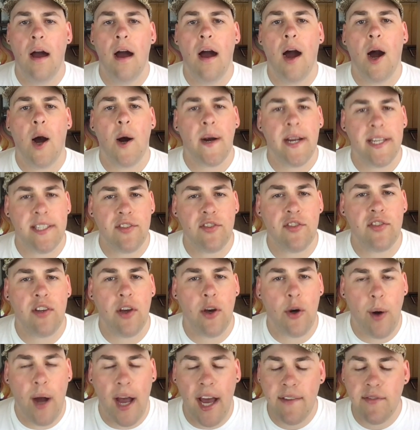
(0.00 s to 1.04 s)
All right,
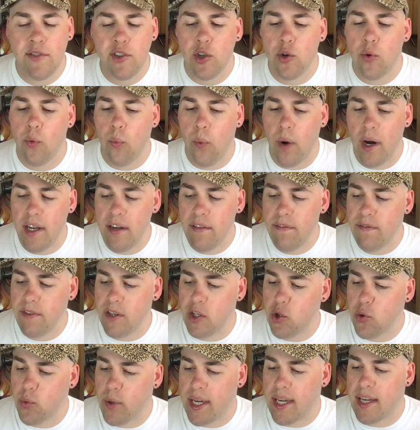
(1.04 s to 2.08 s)
so after one
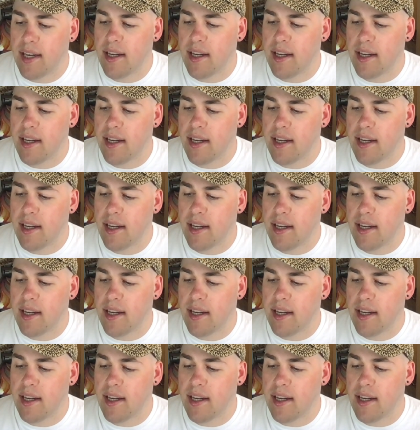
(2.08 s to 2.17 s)
viewing,